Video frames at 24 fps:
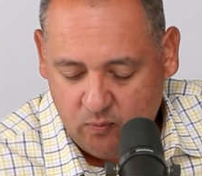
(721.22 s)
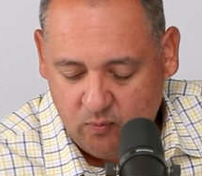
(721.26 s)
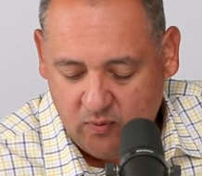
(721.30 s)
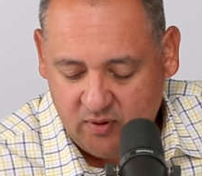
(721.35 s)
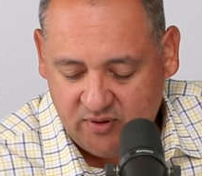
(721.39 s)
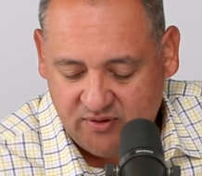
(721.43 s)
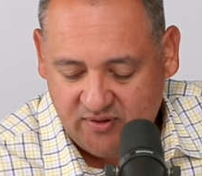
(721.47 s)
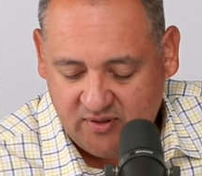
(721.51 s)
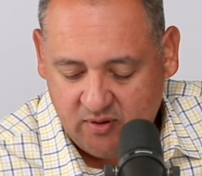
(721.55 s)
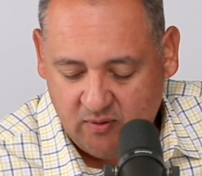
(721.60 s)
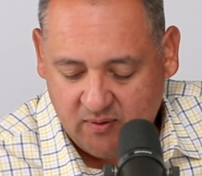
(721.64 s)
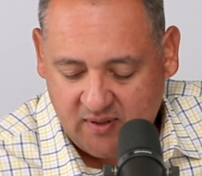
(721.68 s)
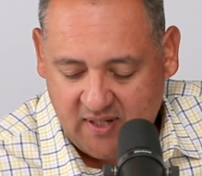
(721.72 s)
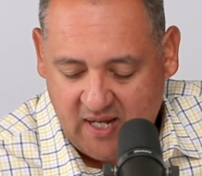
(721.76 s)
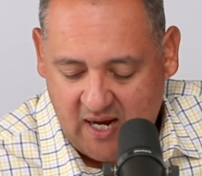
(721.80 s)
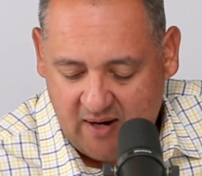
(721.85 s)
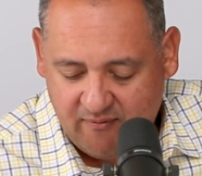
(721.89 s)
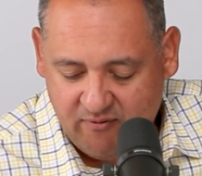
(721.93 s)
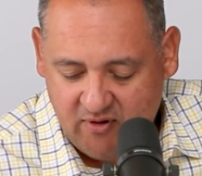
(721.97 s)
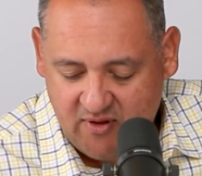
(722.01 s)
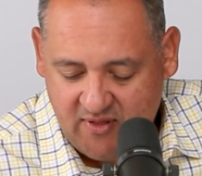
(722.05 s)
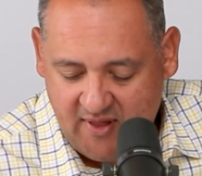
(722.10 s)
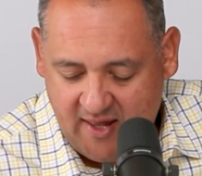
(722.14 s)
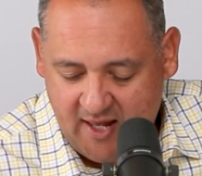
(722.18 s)
would still
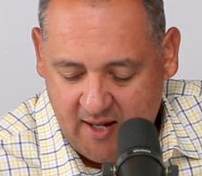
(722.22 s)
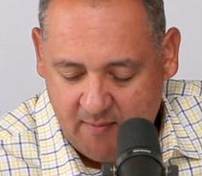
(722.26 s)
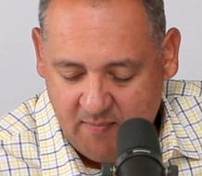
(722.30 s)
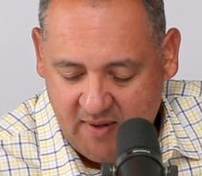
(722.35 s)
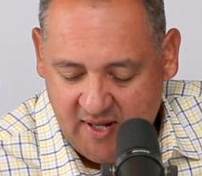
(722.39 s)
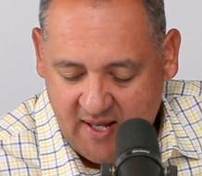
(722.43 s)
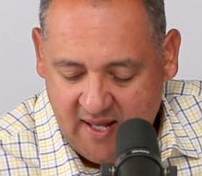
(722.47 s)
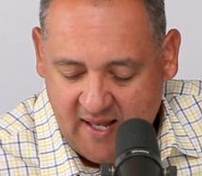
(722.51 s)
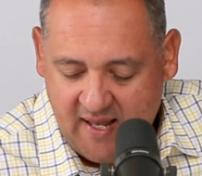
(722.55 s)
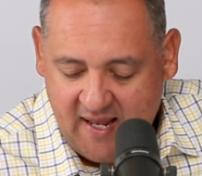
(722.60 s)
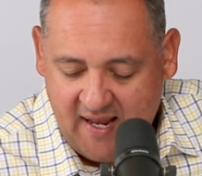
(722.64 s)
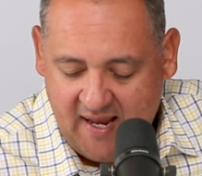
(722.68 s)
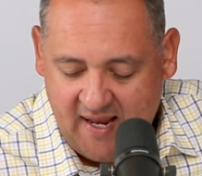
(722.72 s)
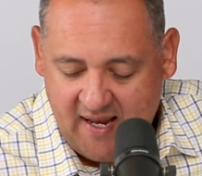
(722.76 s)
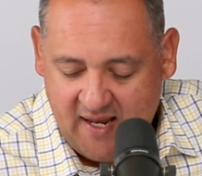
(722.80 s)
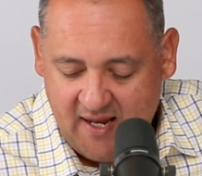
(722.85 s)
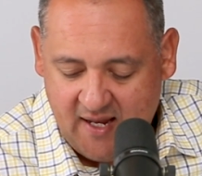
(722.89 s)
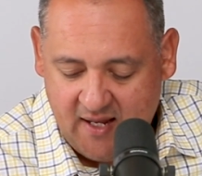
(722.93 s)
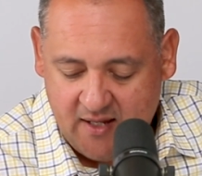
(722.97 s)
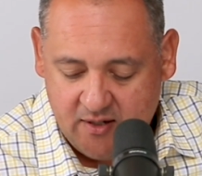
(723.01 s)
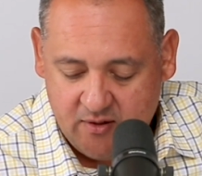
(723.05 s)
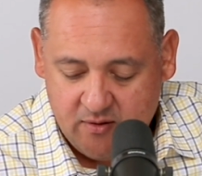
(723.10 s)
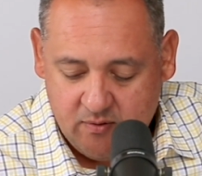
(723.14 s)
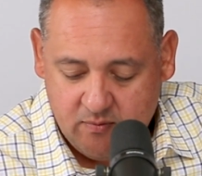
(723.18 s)
cover them,
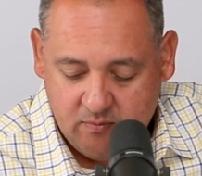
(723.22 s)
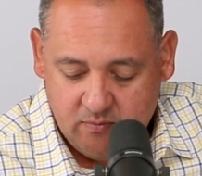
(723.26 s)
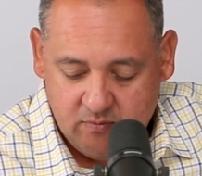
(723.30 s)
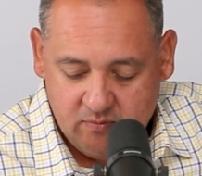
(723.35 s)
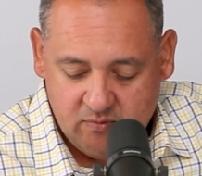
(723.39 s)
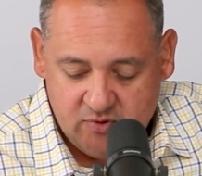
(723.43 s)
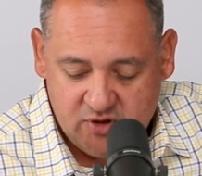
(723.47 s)
and